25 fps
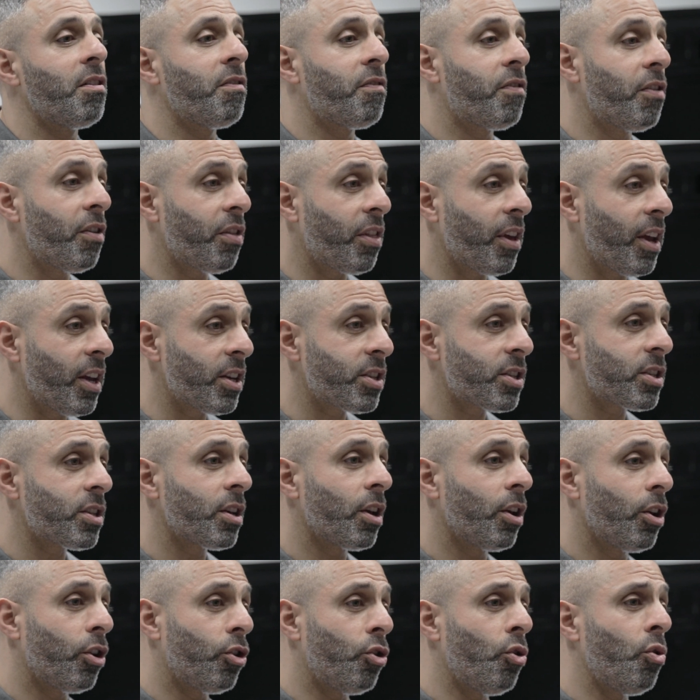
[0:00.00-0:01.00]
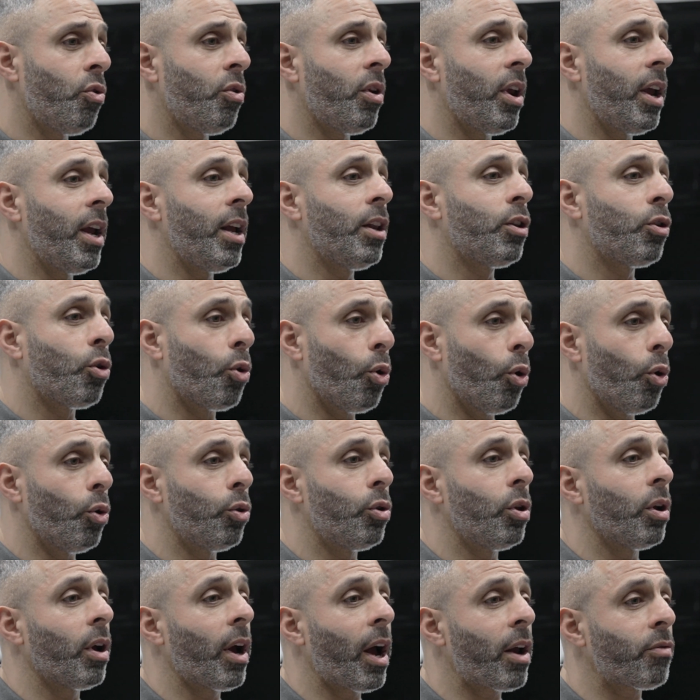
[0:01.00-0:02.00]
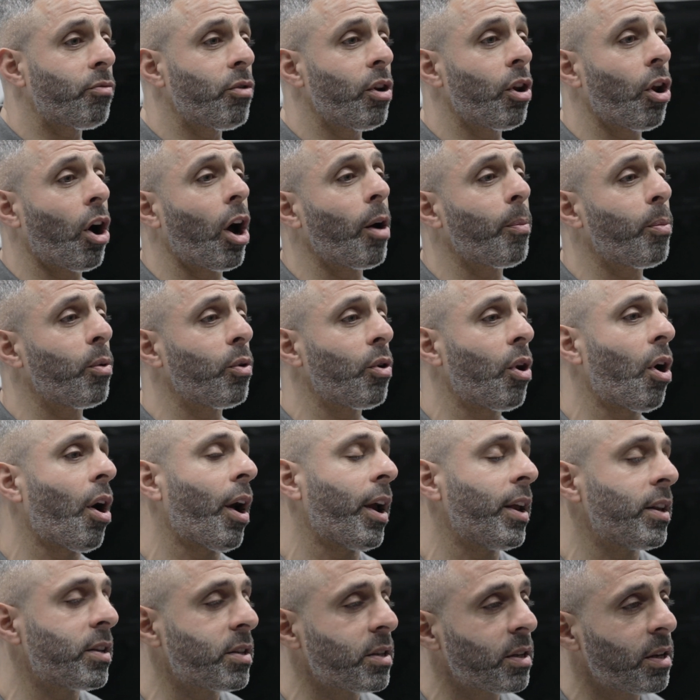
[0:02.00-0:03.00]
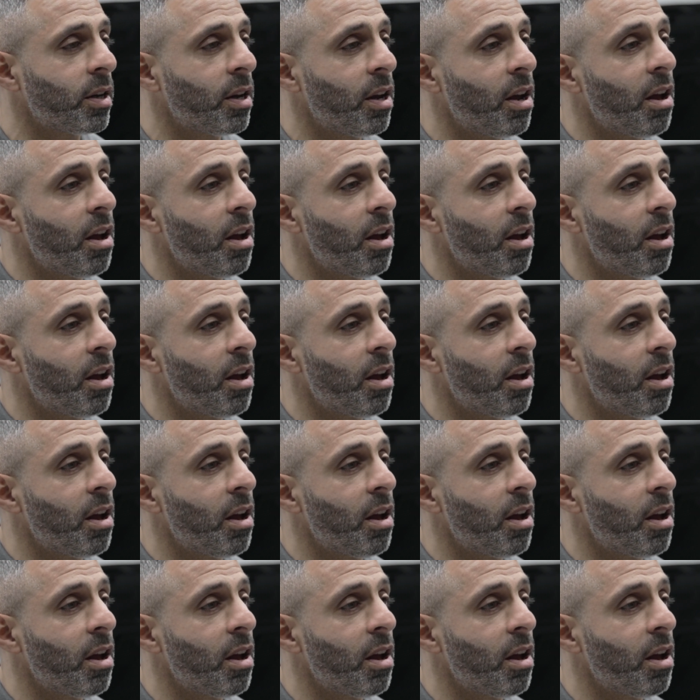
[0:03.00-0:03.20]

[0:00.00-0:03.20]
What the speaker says: For this, you need good and reliable light,